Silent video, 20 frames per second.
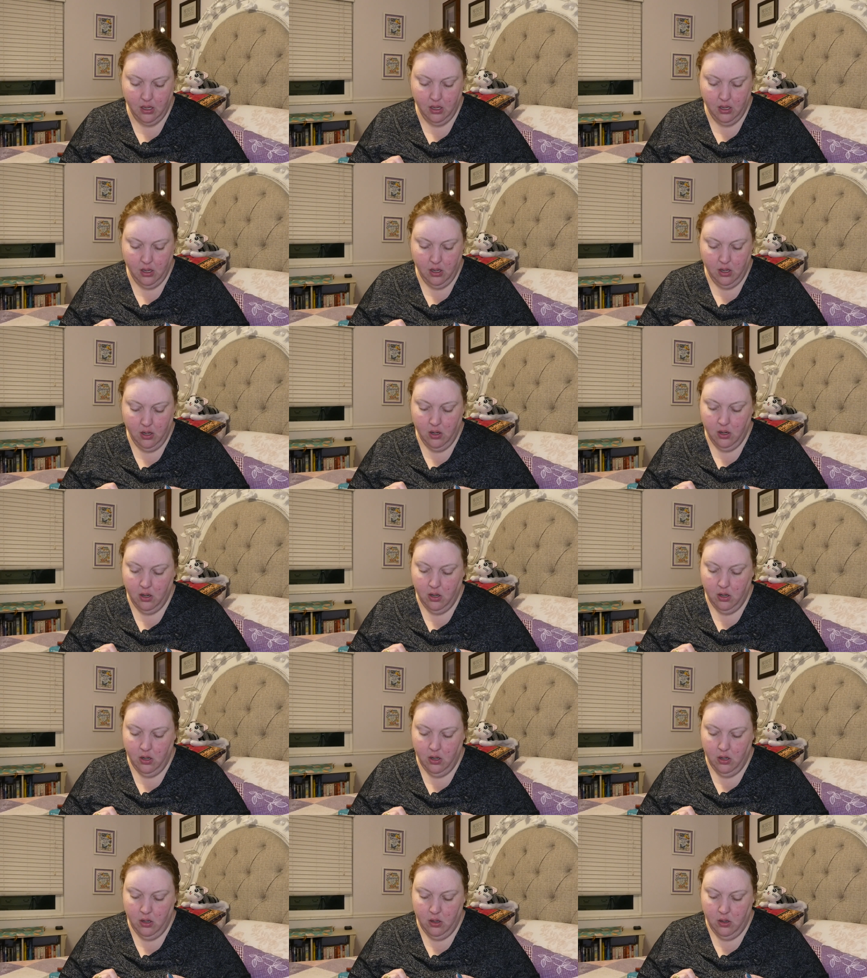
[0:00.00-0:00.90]

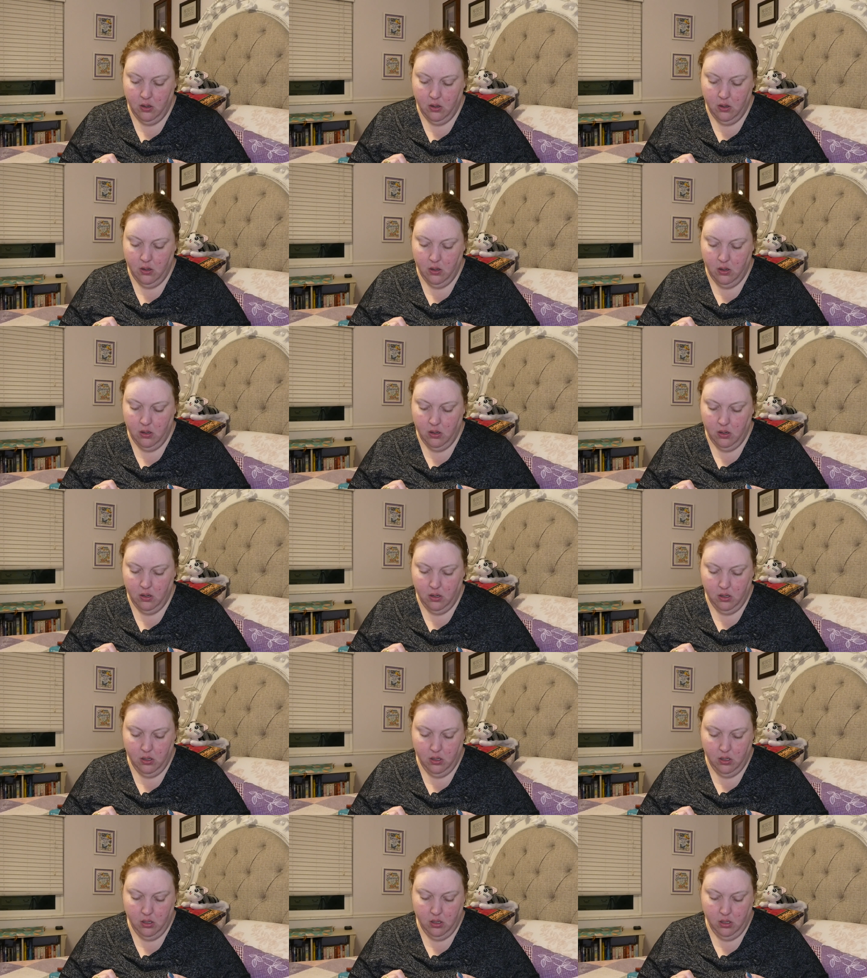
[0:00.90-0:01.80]

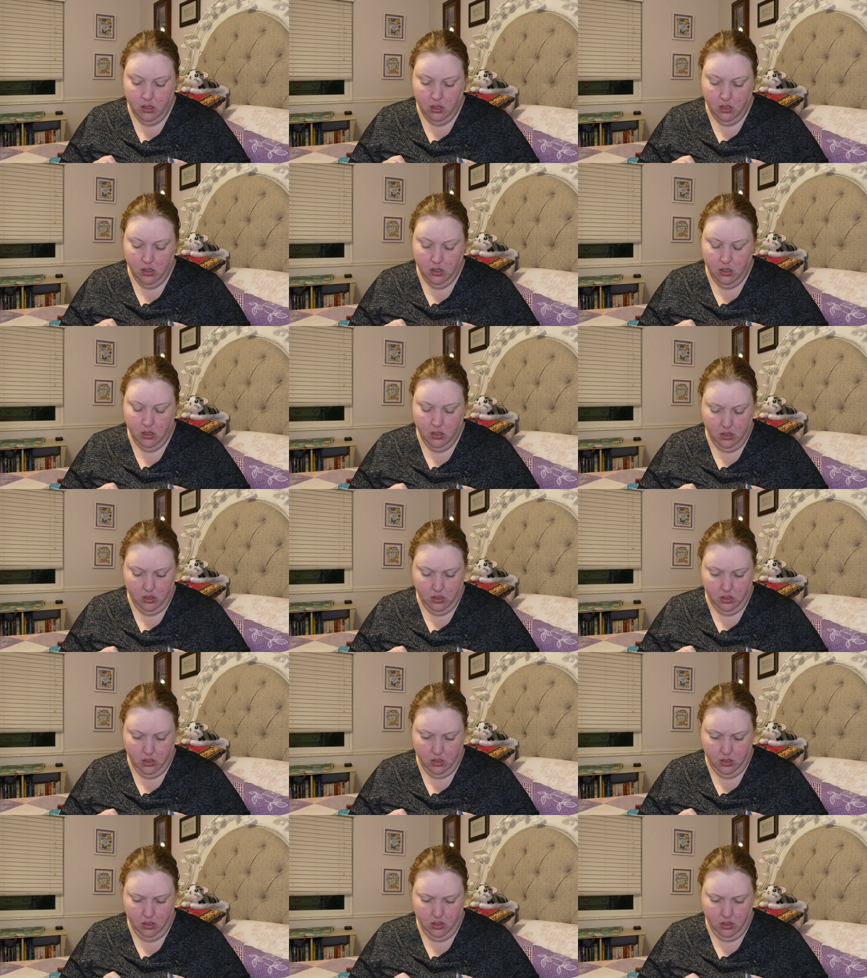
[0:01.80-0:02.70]

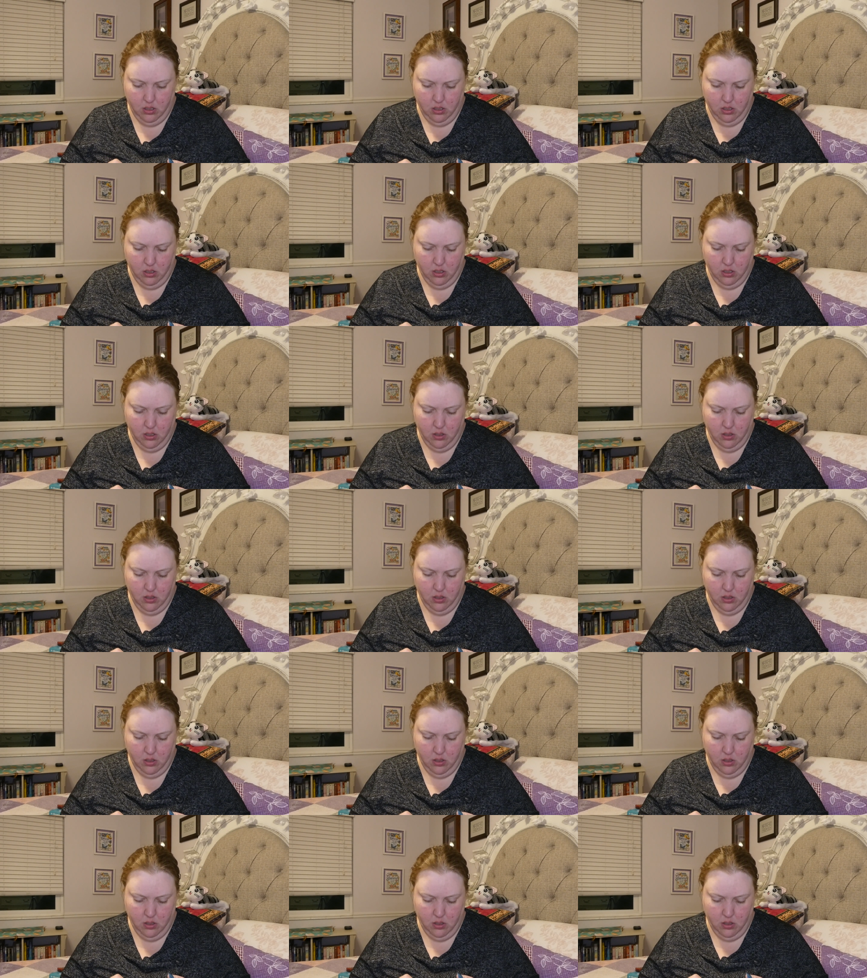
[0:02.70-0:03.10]
No one is speaking in this clip.